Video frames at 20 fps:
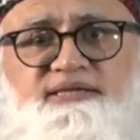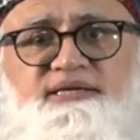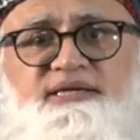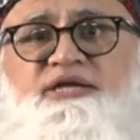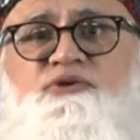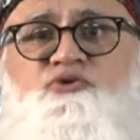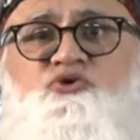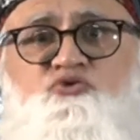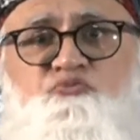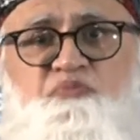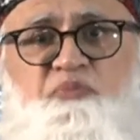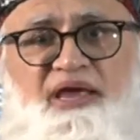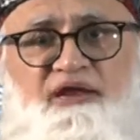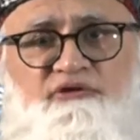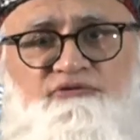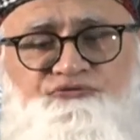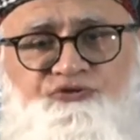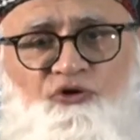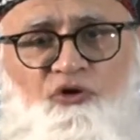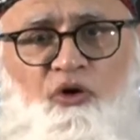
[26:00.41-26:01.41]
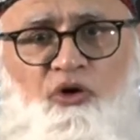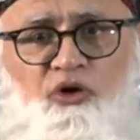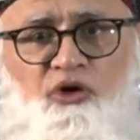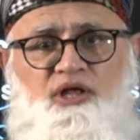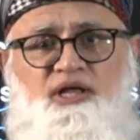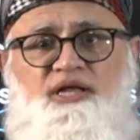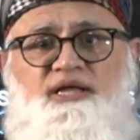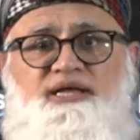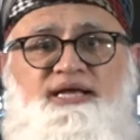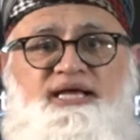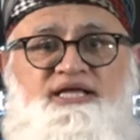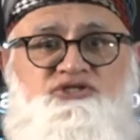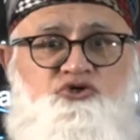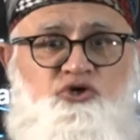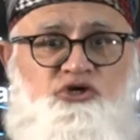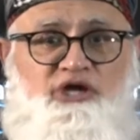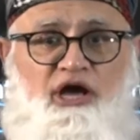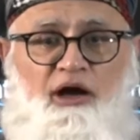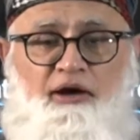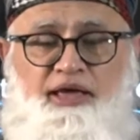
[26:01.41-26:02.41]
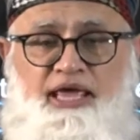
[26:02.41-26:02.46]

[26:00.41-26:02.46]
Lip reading: It was paid for, it's going to